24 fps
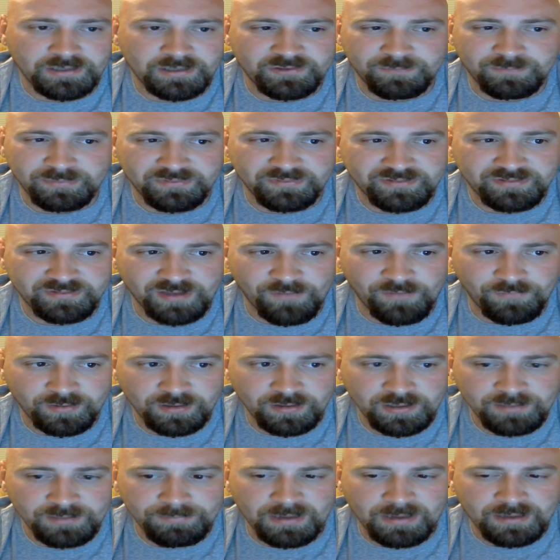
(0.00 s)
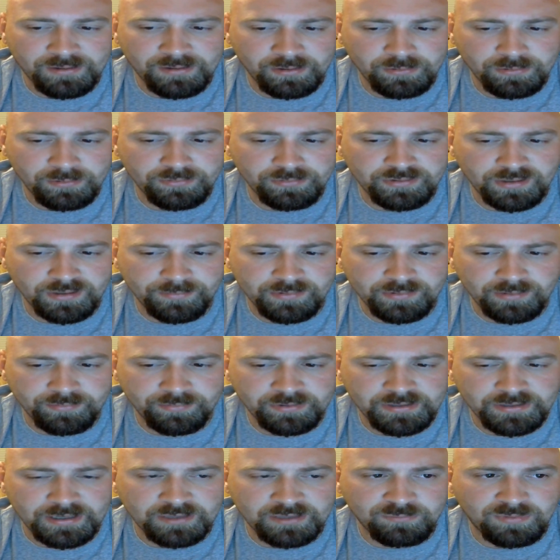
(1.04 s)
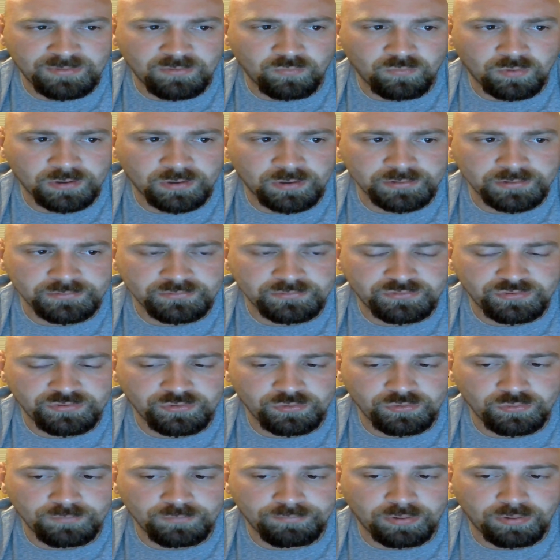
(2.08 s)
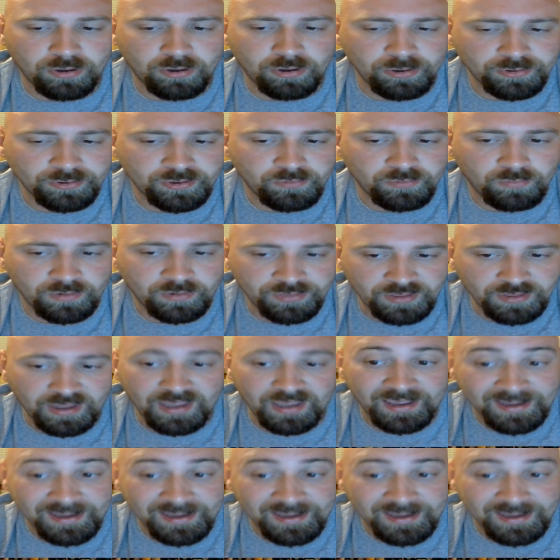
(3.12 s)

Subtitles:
specifically, but I know WWE has been wanting to partner with